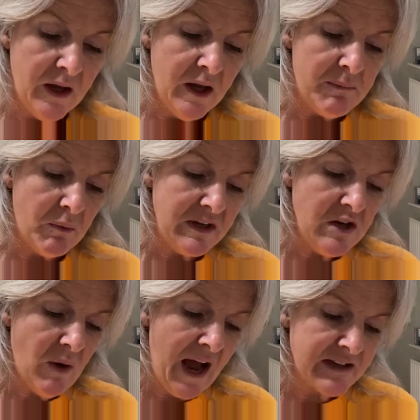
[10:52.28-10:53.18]
But when
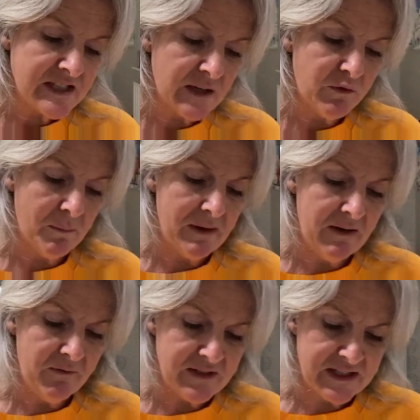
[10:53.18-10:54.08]
you ask for a
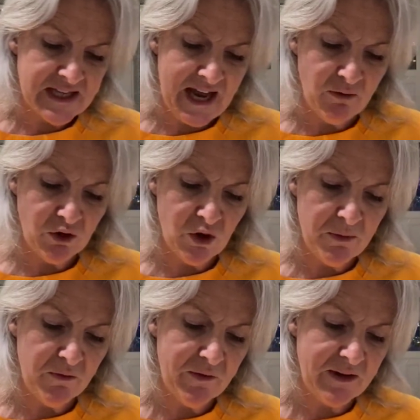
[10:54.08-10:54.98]
magnificent outcome
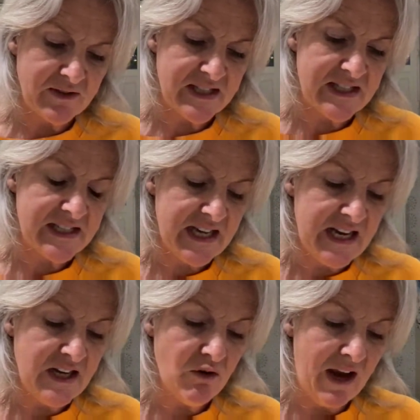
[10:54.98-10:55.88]
and feel sincerely
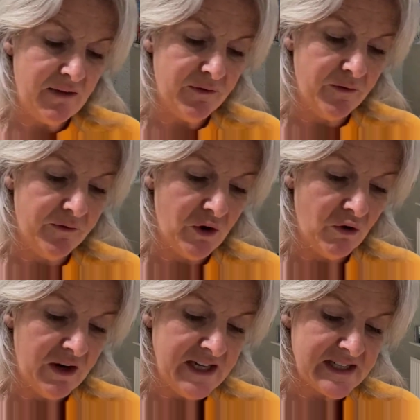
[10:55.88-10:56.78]
grateful for
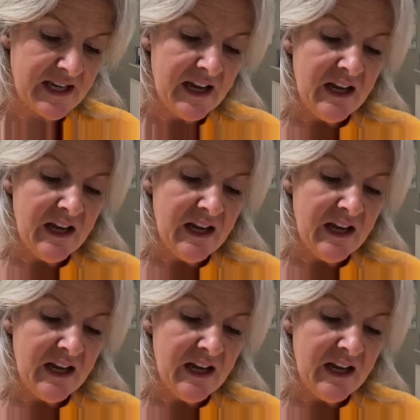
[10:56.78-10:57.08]
it,